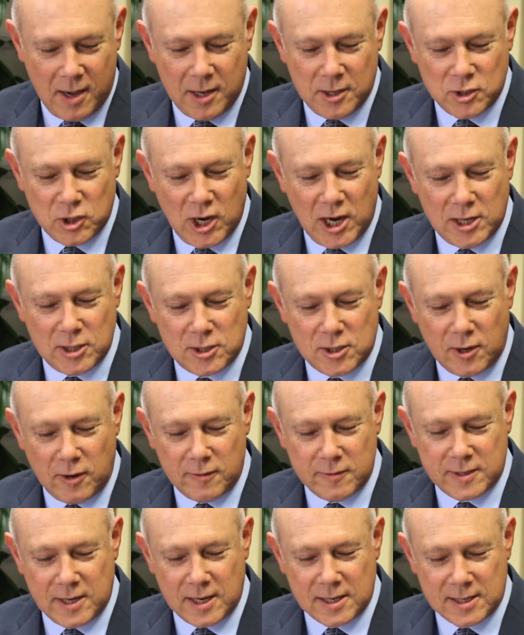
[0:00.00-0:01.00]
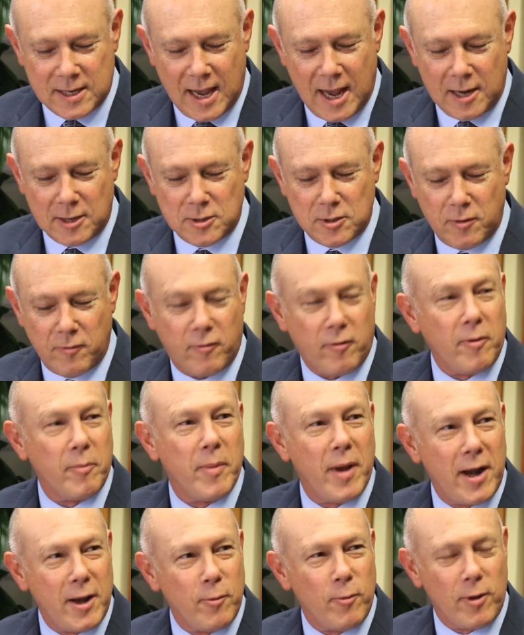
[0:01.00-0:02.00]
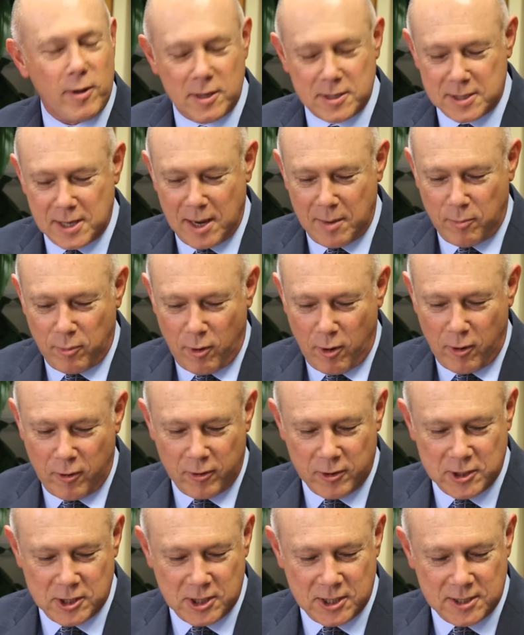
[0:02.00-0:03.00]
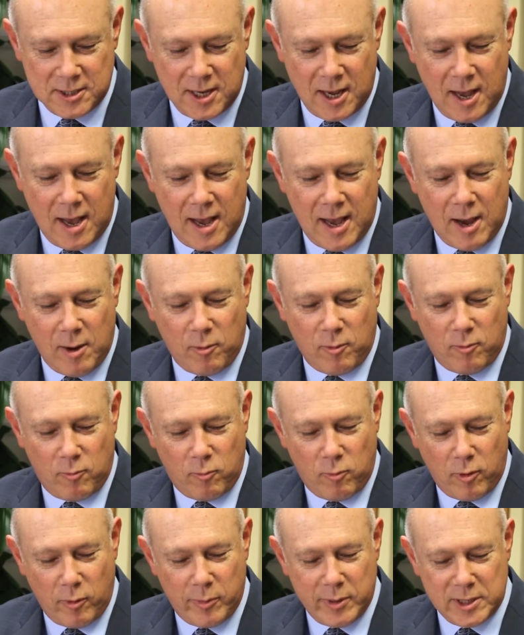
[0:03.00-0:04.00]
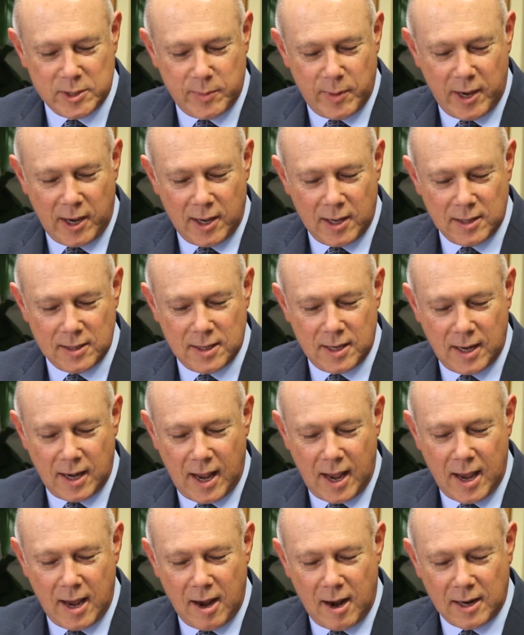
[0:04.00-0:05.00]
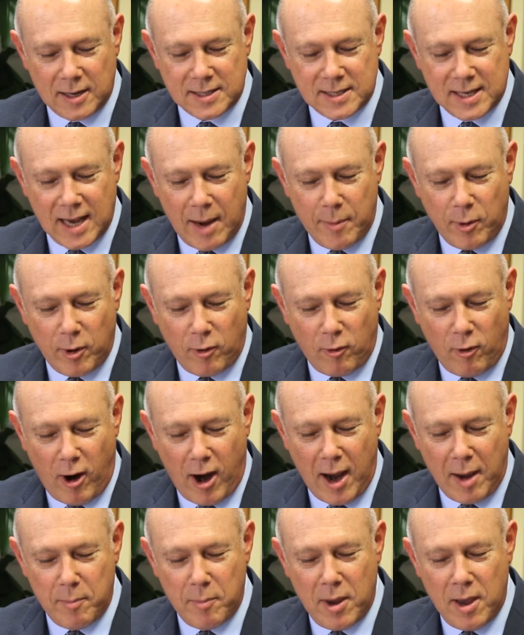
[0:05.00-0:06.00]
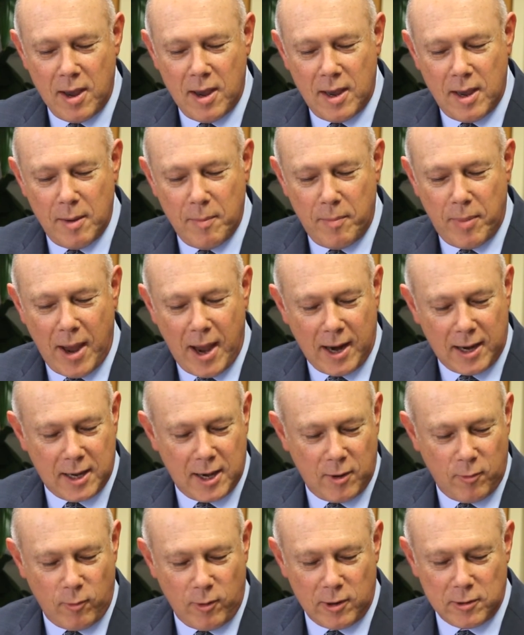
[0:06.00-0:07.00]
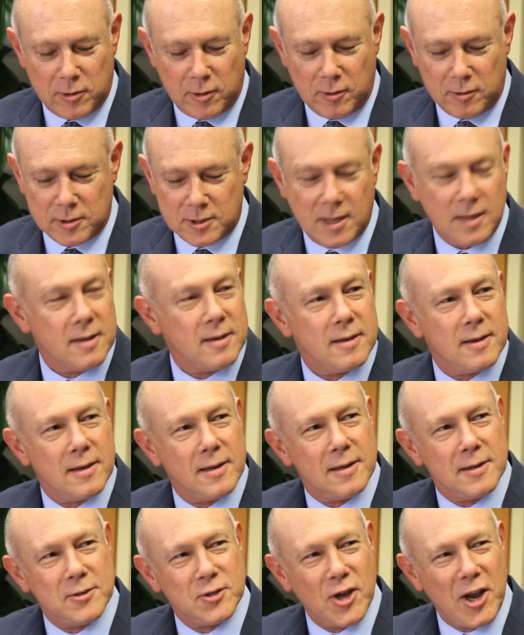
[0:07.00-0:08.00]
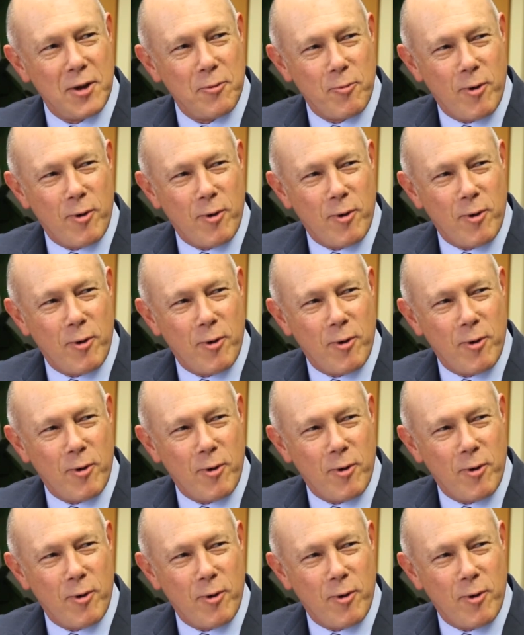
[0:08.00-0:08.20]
Jane serves as counsel for many real estate brokerages and will be speaking today on cybercrime impacting realtors. Jane,